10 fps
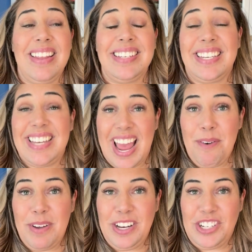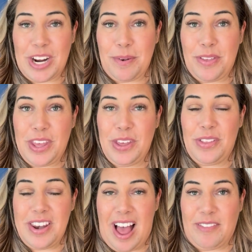Today, I want to share with
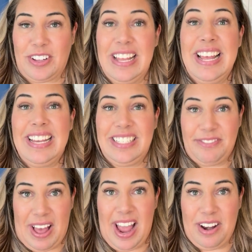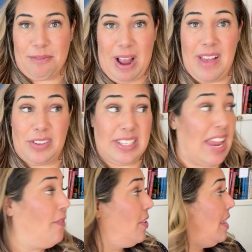you the novel Divine Rivals.
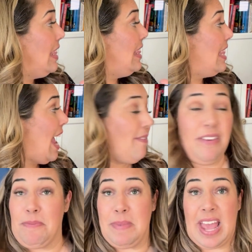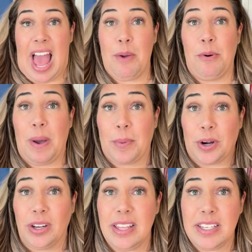And for the life of me, I woke up
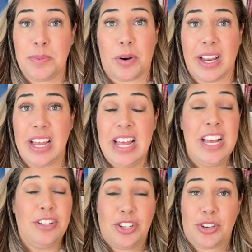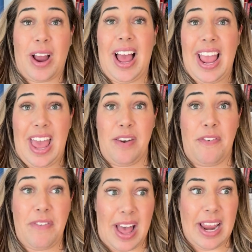early this morning to try and
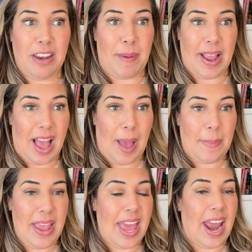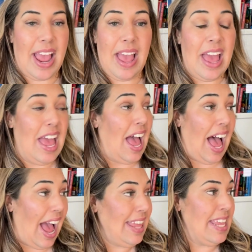find my copy, and I
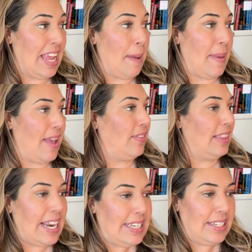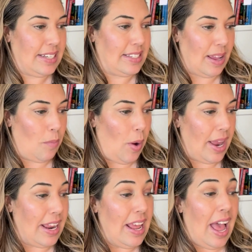think I may have lent it to
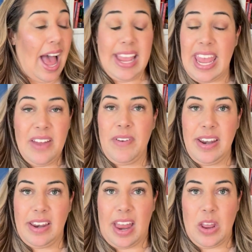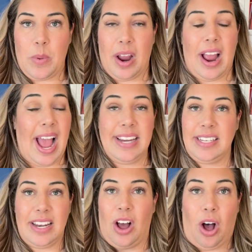someone. I can't find it anywhere. I
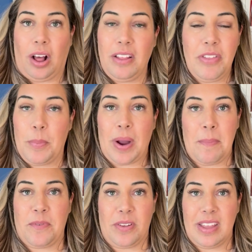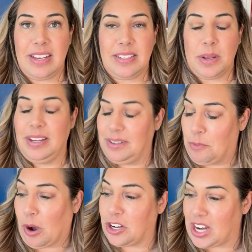did all of the prep for this
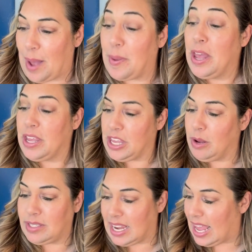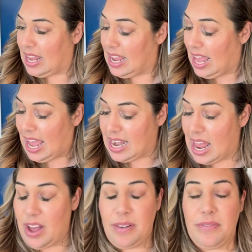workshop using it, and
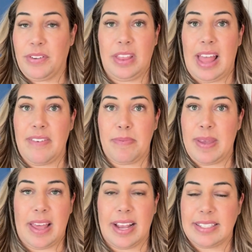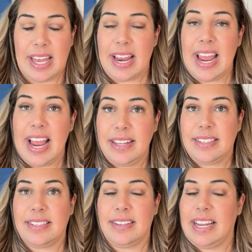now, for the life of me, like I said,
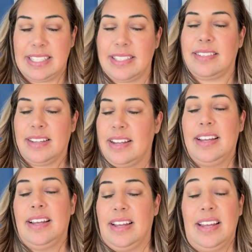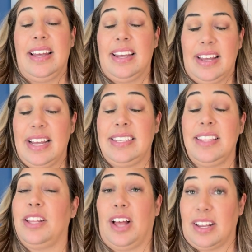it's It's
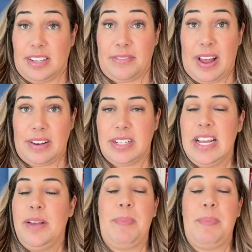in the Lost and Found.